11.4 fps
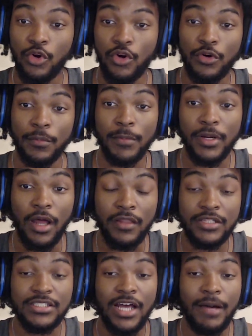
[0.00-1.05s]
on. But the
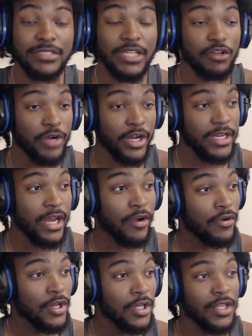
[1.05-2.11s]
other times, like right
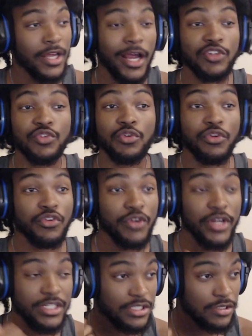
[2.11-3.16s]
now, like I was going
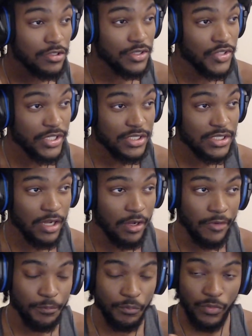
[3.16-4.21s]
crazy on
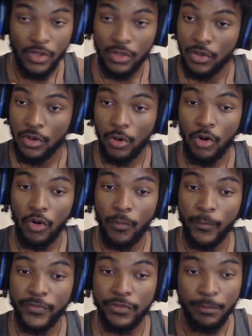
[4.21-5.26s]
TikTok,
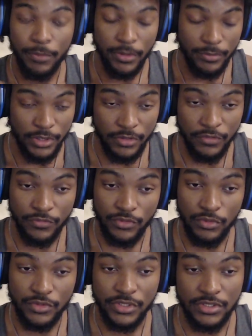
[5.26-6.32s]
um, with the public
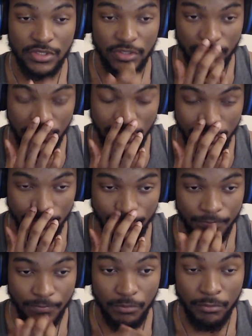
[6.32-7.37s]
interviews and stuff there.
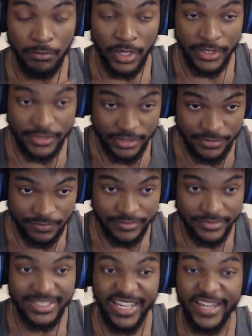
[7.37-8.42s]
But
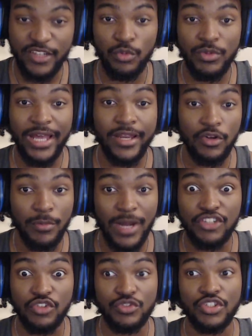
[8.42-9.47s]
can't do that no. I
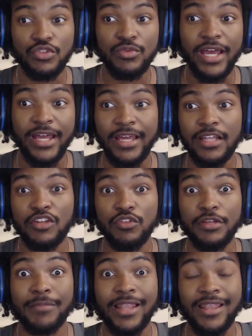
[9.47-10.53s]
chose to do that
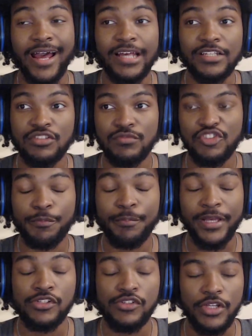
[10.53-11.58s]
literally my last
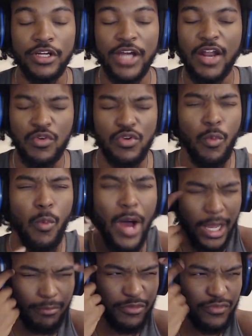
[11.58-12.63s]
semester there. I don't know
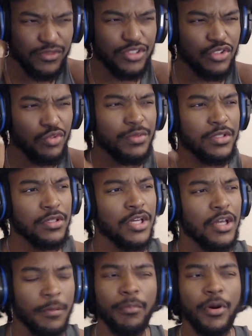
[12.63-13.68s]
why I'm stupid,
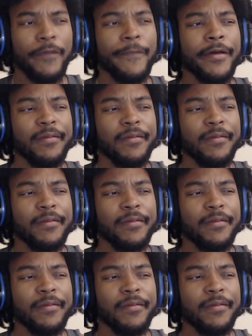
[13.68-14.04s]
but